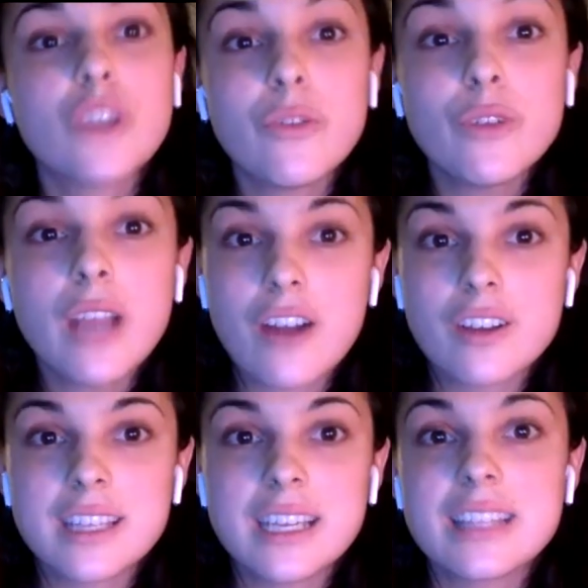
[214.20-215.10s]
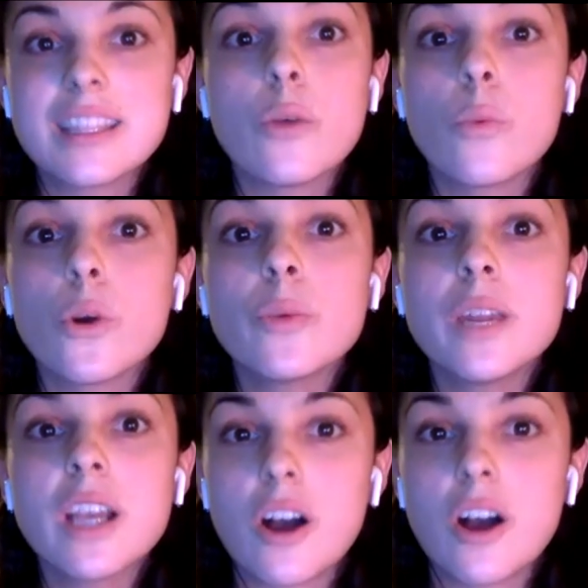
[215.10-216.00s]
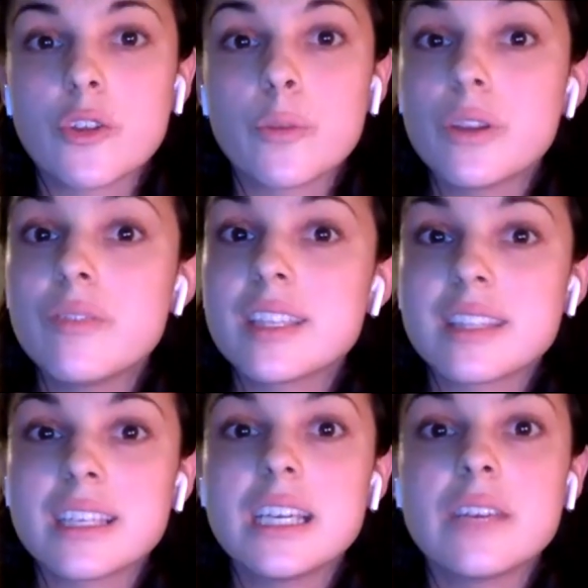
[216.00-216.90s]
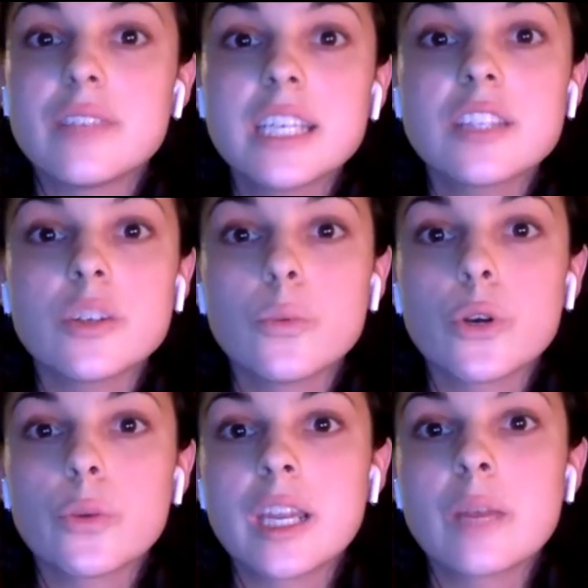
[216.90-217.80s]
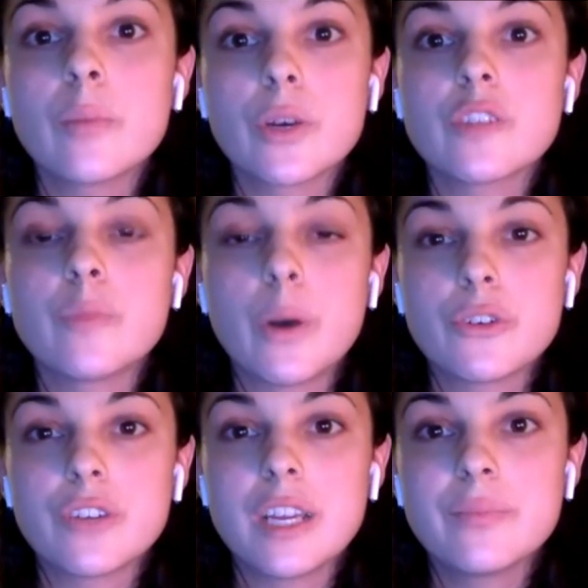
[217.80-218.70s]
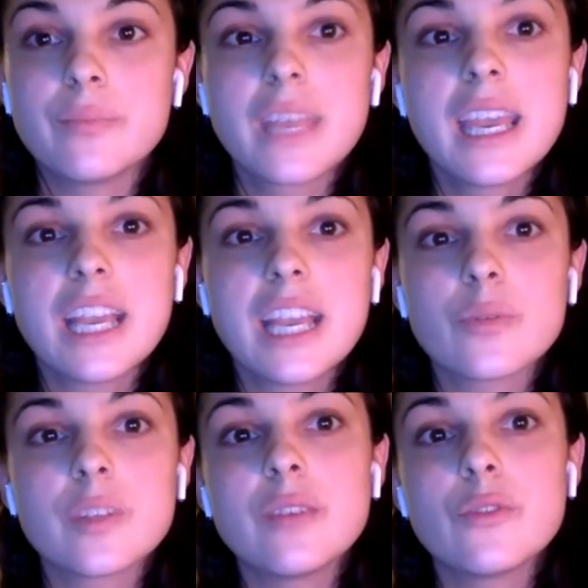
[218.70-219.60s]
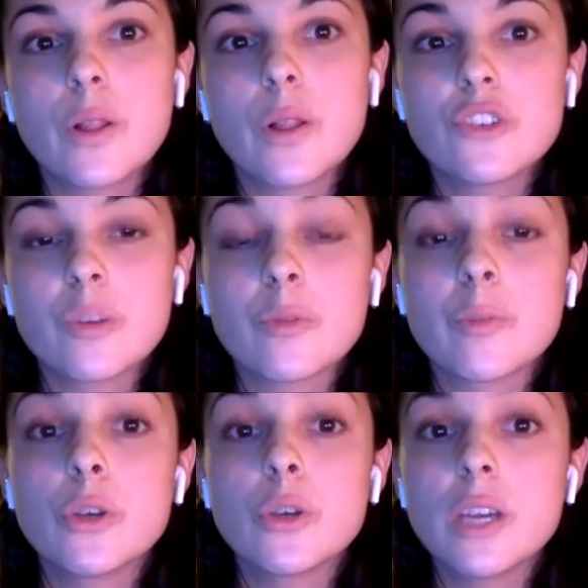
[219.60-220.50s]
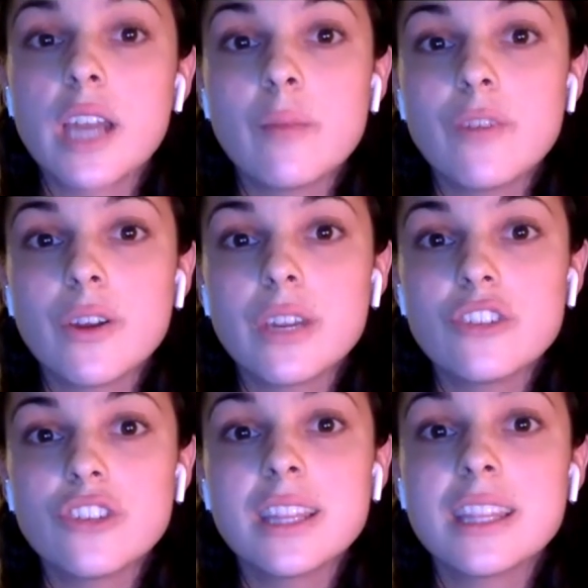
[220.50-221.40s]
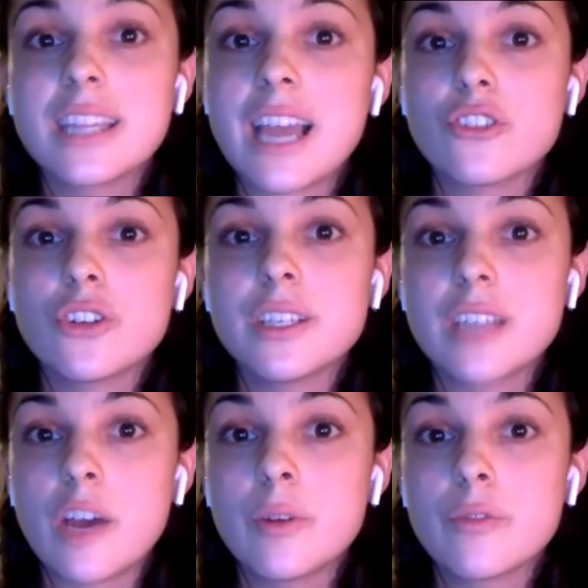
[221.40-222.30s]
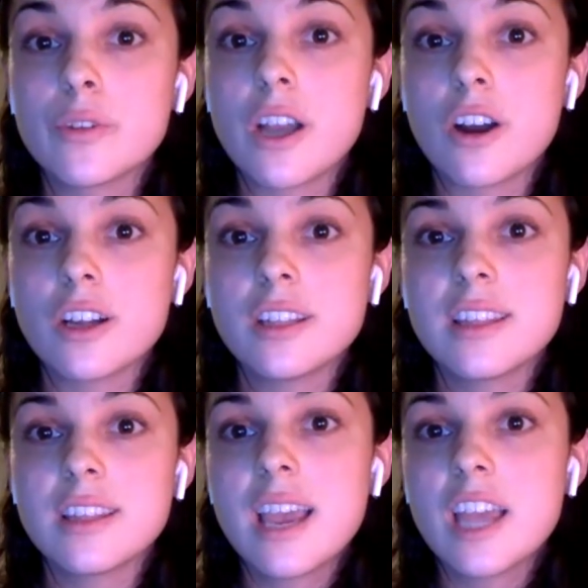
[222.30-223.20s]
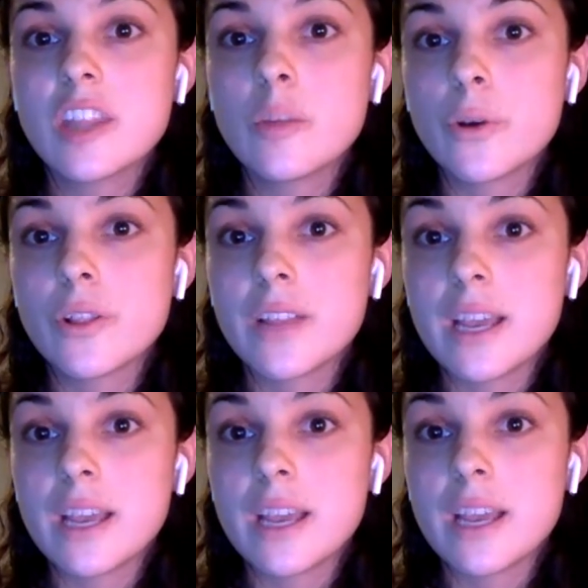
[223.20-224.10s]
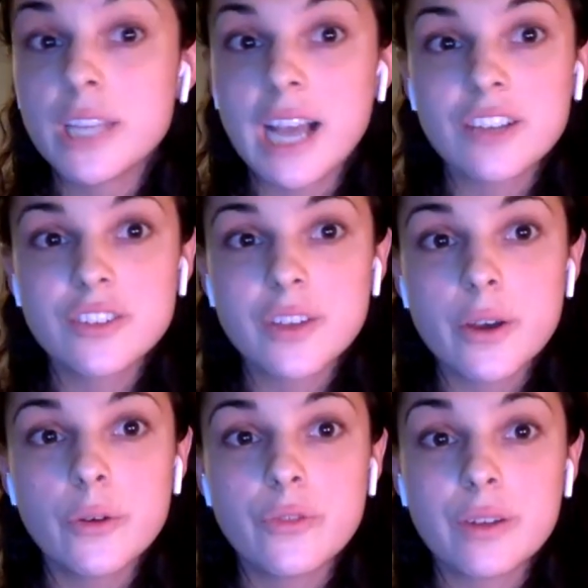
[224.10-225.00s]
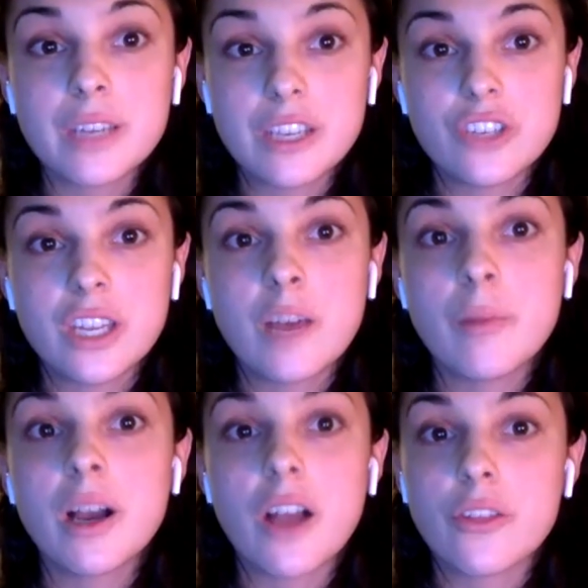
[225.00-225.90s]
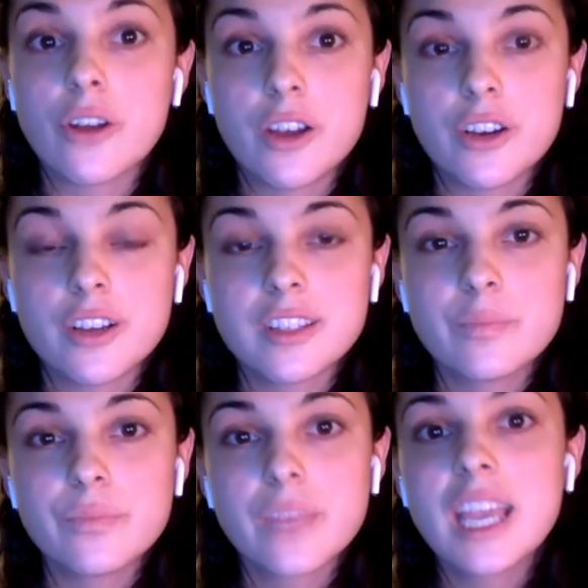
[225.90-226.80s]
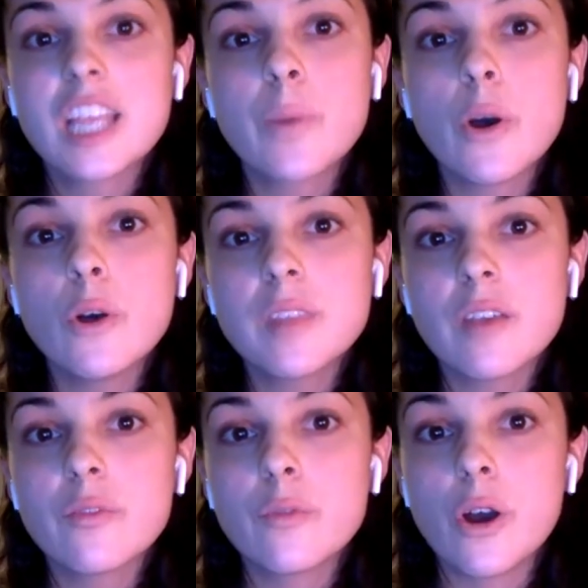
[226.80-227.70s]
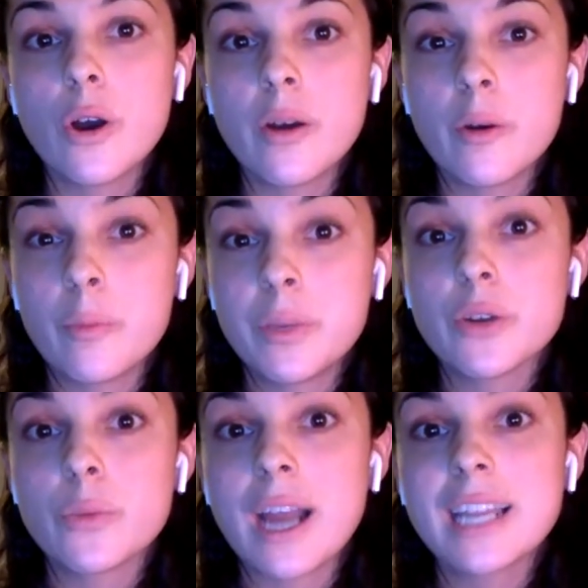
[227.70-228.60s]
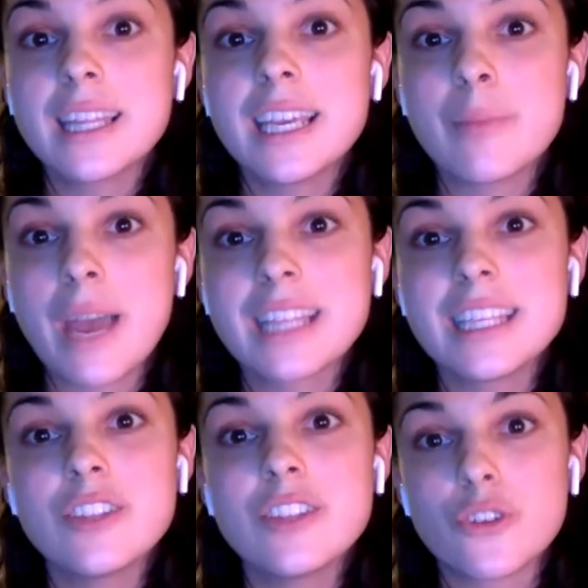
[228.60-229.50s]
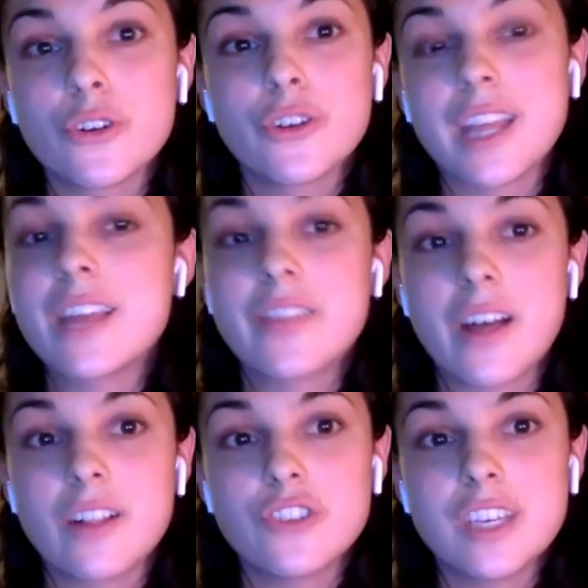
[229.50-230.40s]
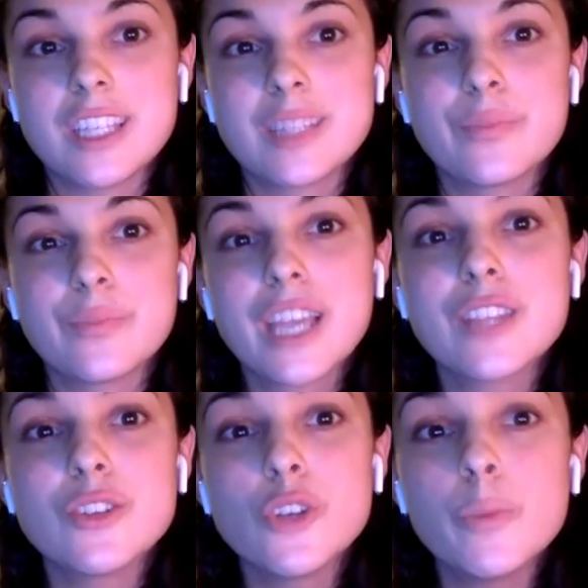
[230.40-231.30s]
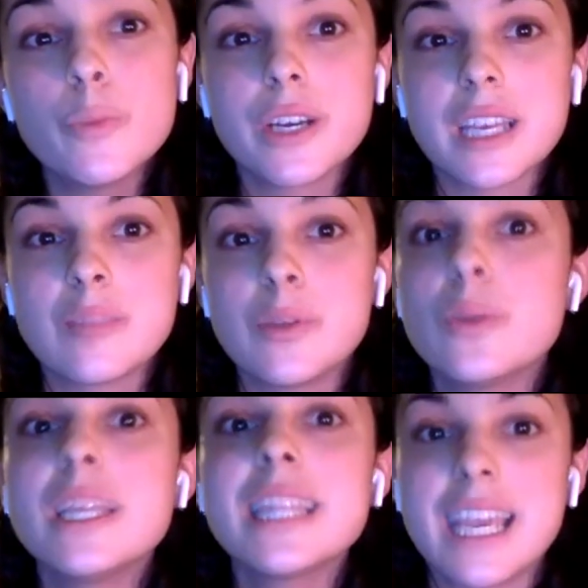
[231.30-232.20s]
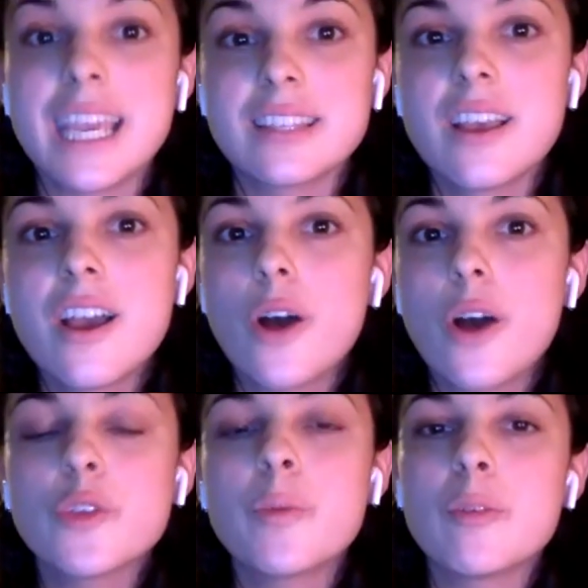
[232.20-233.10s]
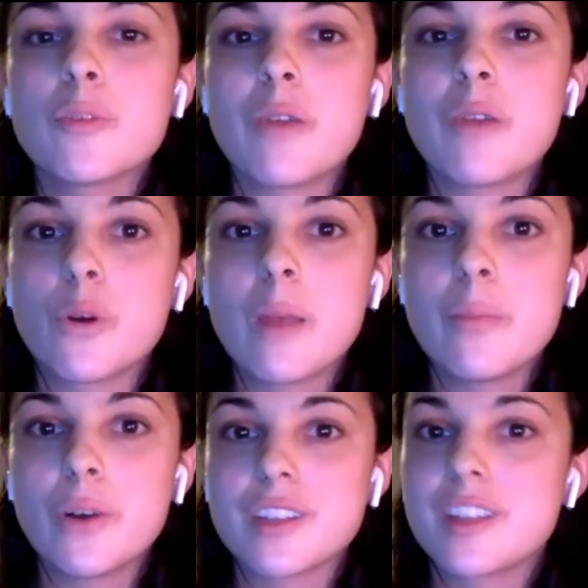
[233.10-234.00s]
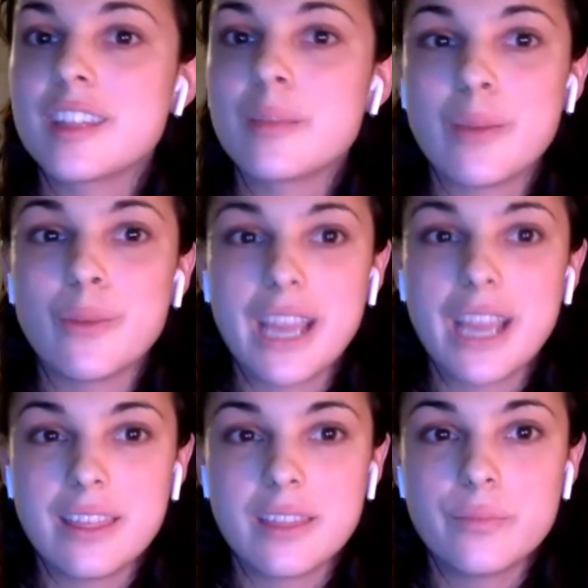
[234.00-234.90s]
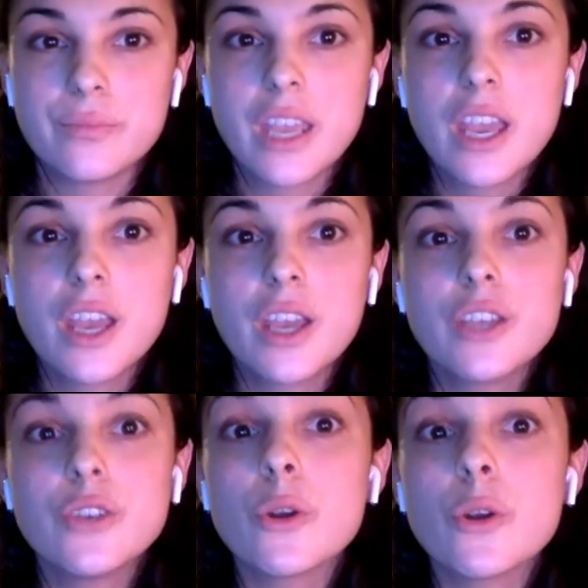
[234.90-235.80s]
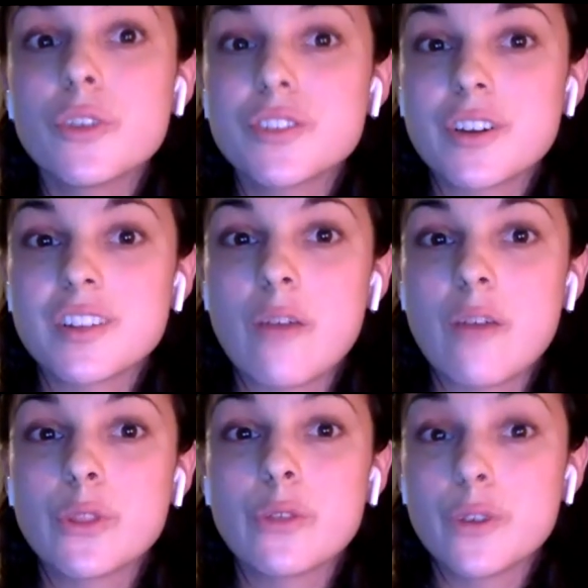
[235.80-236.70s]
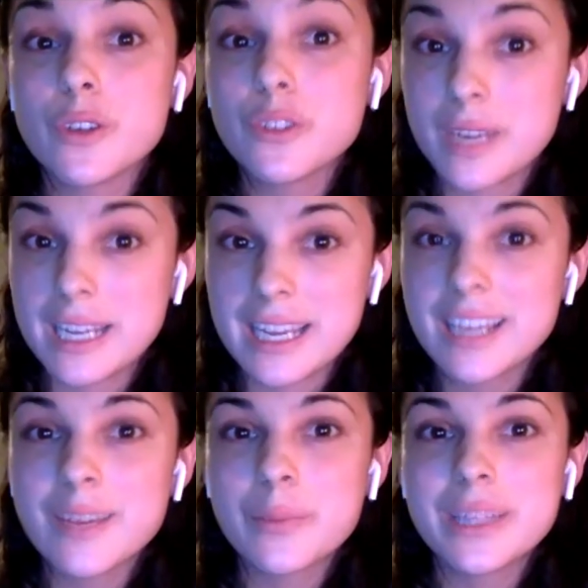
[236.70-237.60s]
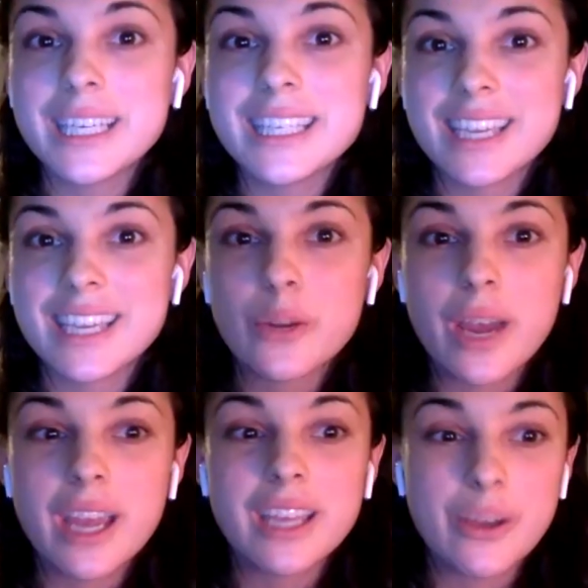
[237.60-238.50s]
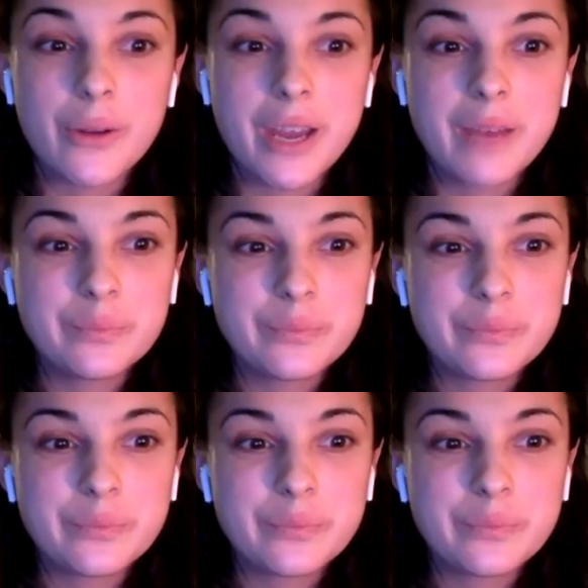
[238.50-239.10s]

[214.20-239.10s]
Jeffrey Harrison is the award-winning author previously of 6 award-winning books of poetry. He has received fellowships from the Guggenheim Foundation, the National Endowment for the Arts, and the Bogliasco Foundation, among other honors. His poems have appeared widely in magazines, journals, and anthologies. His new book is Between Lakes, also published by Four-Way Books on September 8th. Yona will start us off with the first reading. Please take it away, Yona.